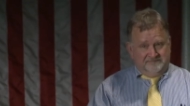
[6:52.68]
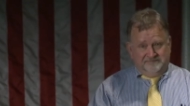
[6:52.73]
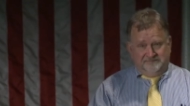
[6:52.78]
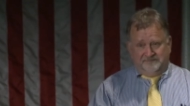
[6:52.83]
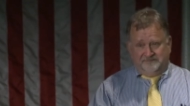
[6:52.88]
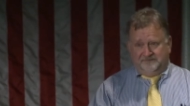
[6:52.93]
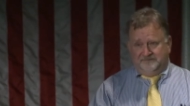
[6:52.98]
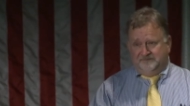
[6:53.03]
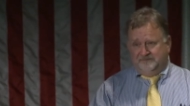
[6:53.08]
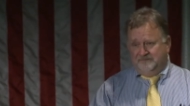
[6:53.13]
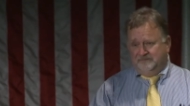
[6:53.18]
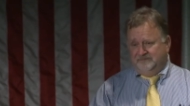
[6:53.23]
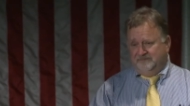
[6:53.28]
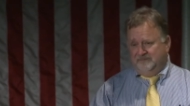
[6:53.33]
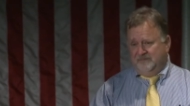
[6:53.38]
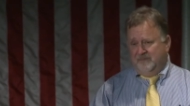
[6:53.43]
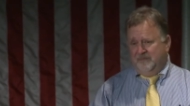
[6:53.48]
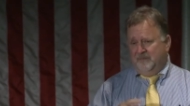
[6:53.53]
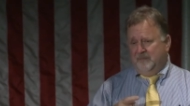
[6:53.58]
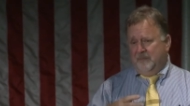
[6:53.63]
which
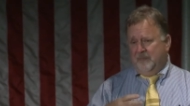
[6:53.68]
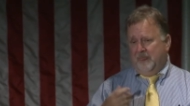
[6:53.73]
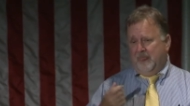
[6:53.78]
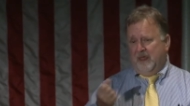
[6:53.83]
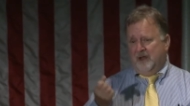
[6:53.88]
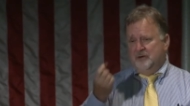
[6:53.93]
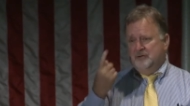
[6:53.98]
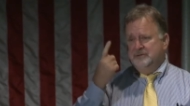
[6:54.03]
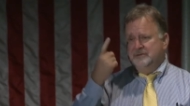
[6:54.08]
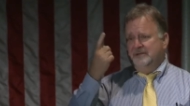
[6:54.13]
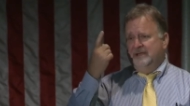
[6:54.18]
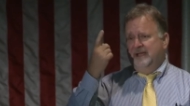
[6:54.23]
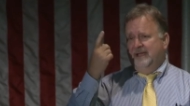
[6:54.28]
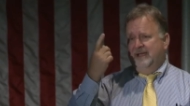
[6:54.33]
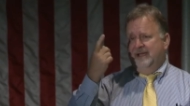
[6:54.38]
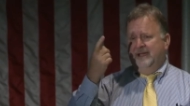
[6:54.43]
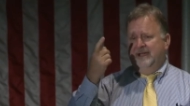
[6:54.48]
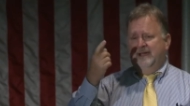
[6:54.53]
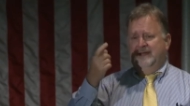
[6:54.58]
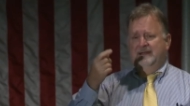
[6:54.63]
result in successful
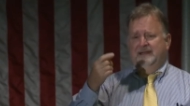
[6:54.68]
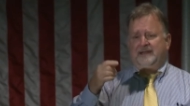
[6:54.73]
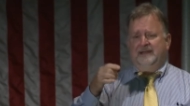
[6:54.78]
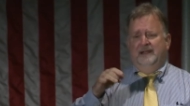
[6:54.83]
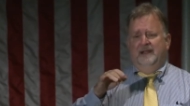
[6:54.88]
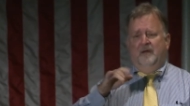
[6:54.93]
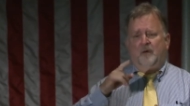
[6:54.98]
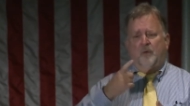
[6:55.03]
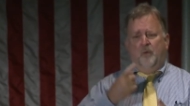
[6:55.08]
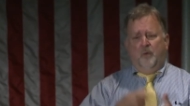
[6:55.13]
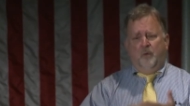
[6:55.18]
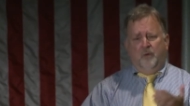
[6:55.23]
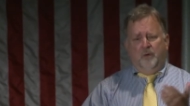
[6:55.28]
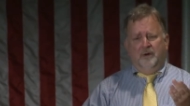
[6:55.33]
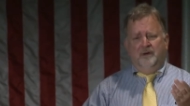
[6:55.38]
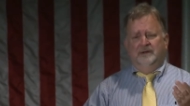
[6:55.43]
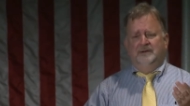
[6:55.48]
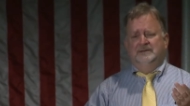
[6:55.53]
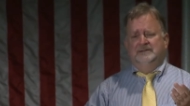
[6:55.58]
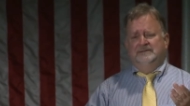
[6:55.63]
employment
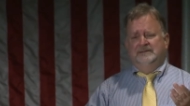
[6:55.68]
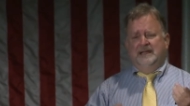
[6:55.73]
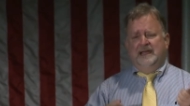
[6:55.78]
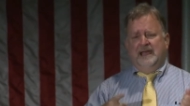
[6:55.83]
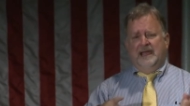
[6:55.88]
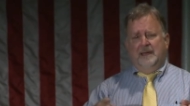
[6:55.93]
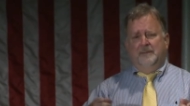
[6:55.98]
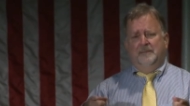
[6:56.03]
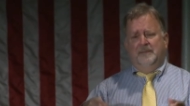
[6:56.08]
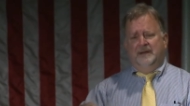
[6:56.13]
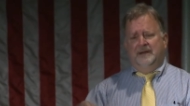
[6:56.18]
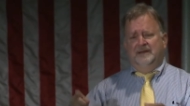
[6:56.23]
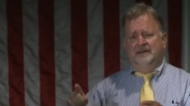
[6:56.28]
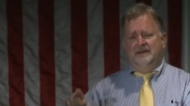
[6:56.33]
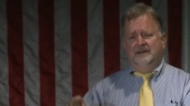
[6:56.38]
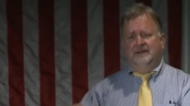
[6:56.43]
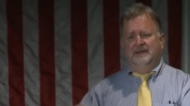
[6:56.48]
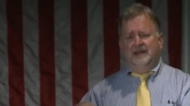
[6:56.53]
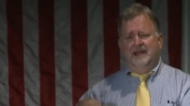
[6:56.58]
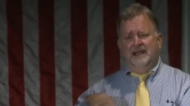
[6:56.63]
and ultimately
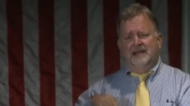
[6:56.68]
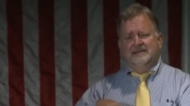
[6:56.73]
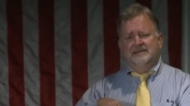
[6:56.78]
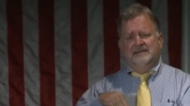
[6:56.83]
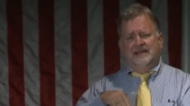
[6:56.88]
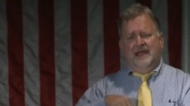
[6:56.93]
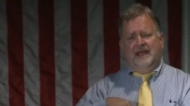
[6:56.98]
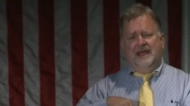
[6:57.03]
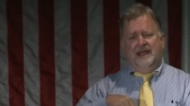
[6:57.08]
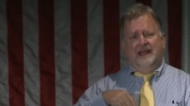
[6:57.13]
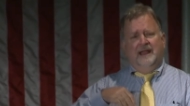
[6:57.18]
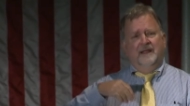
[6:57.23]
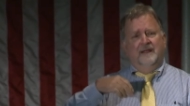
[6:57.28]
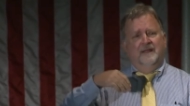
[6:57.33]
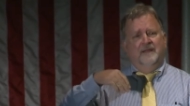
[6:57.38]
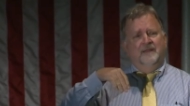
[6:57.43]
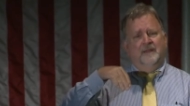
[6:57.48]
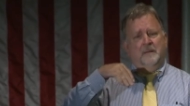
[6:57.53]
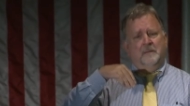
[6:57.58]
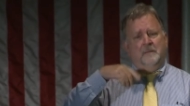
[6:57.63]
business success.
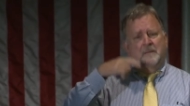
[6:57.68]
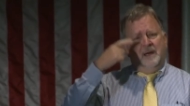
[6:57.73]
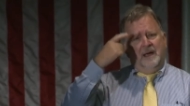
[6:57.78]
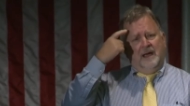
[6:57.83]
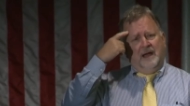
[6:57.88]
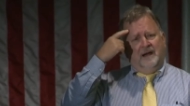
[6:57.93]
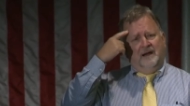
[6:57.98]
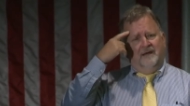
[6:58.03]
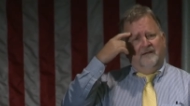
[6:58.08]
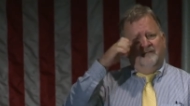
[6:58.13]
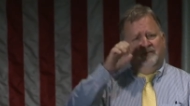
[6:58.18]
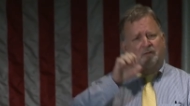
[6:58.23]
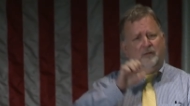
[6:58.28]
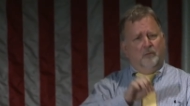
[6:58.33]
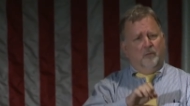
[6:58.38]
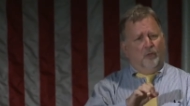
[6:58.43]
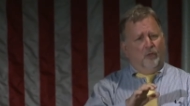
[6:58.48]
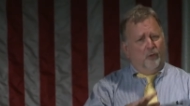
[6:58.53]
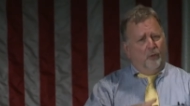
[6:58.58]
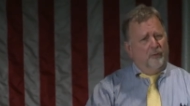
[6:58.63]

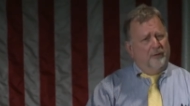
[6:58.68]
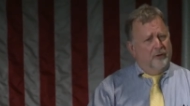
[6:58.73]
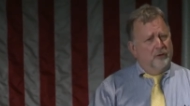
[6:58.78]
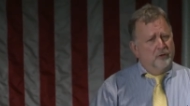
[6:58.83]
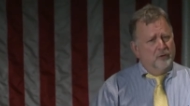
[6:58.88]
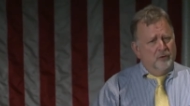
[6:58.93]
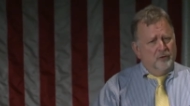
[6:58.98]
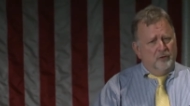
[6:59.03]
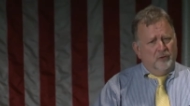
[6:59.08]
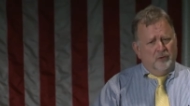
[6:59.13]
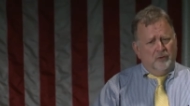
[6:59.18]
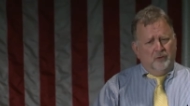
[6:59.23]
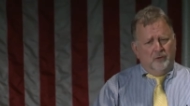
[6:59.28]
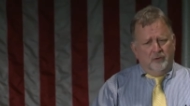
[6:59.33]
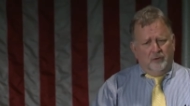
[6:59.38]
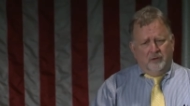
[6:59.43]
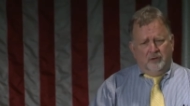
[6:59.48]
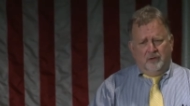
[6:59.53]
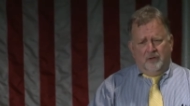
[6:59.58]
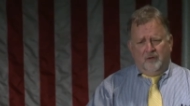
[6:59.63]
We do
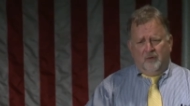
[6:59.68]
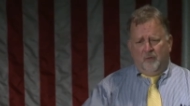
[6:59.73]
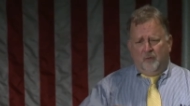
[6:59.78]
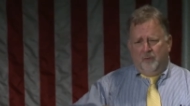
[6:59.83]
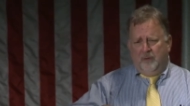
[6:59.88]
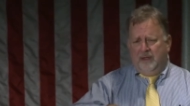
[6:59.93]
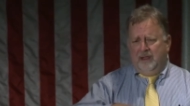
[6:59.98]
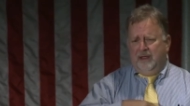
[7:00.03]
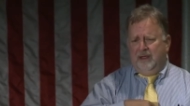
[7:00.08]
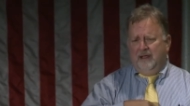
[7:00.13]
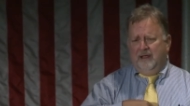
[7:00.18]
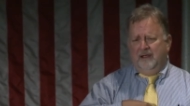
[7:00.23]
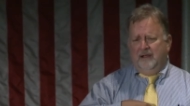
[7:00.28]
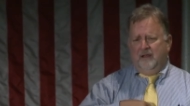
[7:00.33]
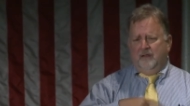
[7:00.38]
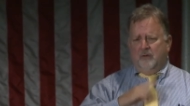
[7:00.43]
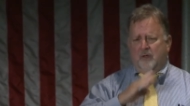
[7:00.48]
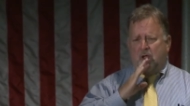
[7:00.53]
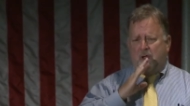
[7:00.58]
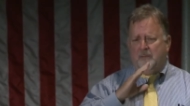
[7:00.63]
understand what is
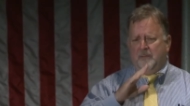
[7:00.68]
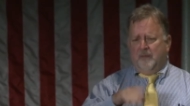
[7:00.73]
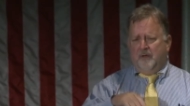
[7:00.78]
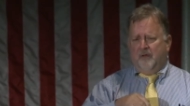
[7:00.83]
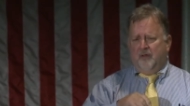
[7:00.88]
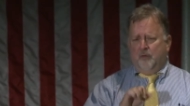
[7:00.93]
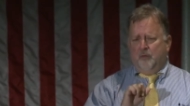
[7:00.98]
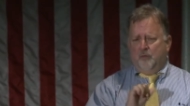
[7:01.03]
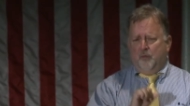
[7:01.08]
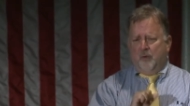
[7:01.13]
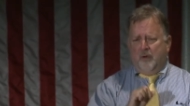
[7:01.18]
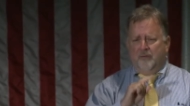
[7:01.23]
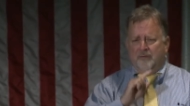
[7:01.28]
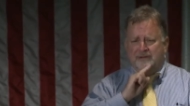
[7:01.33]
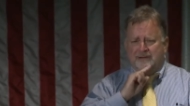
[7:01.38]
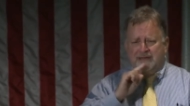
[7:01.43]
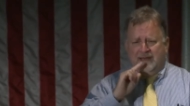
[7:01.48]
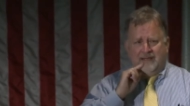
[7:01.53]
happening inside the mind